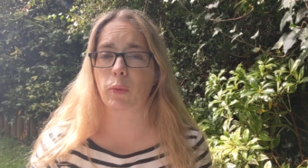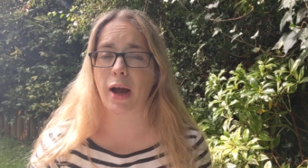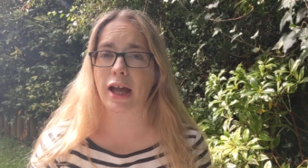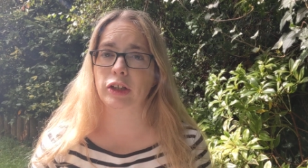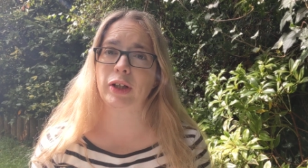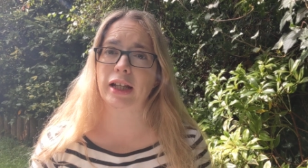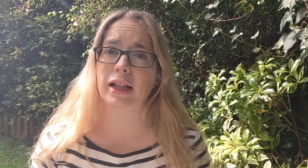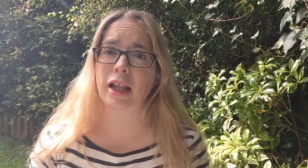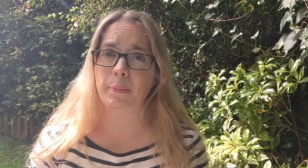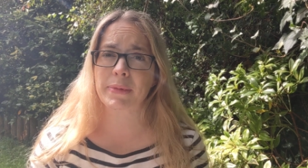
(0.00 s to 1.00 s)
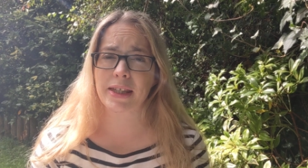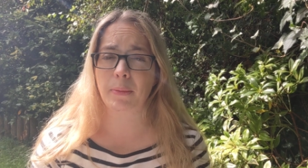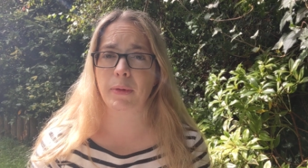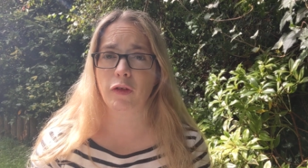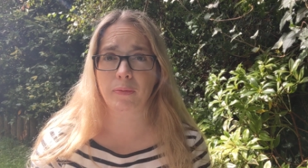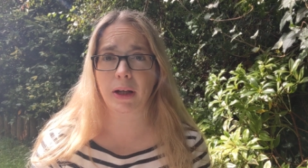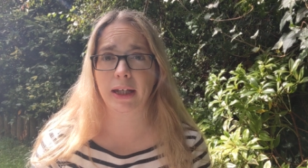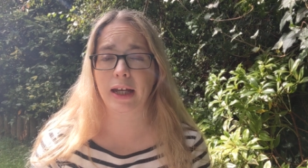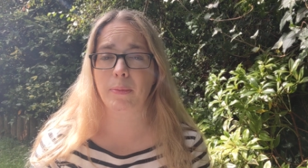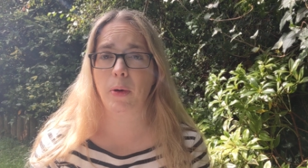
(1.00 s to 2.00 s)
where you get a lump sum of
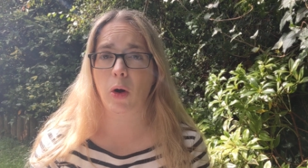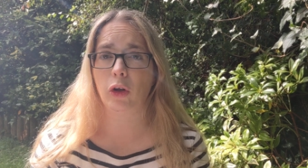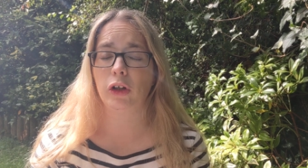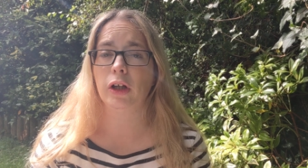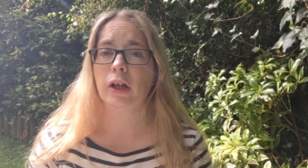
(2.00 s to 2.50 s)
money upon